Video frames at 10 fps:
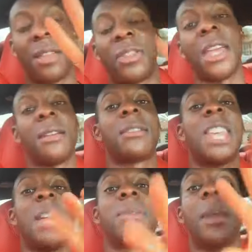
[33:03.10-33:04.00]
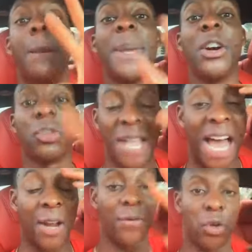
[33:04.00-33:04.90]
thing, keep the bills out
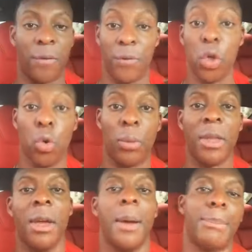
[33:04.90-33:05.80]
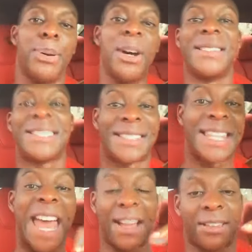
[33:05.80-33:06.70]
of your view. Put
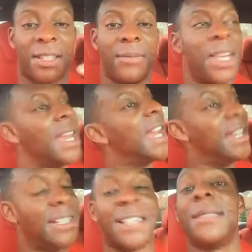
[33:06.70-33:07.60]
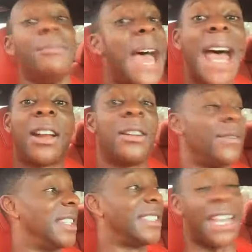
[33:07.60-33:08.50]
checks. It doesn't matter if
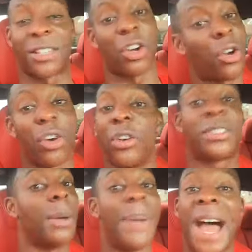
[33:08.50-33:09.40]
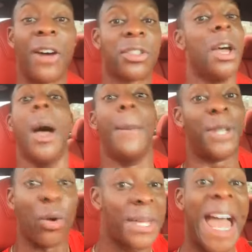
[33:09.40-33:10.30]
these checks are going to bounce.
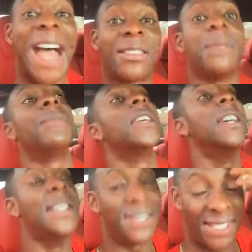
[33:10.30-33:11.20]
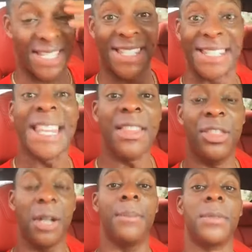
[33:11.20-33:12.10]
Don't cash them. Just see
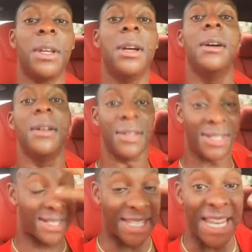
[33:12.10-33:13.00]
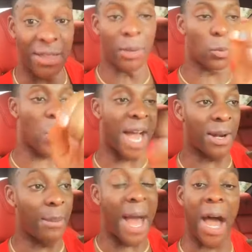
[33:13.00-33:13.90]
them. See them. Write them
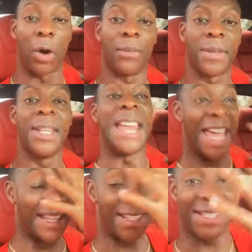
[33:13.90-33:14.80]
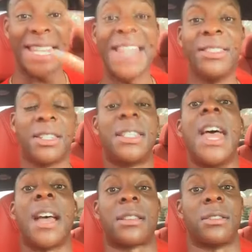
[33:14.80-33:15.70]
out and see the
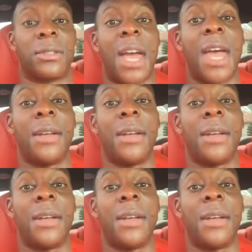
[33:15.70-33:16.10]
checks, okay?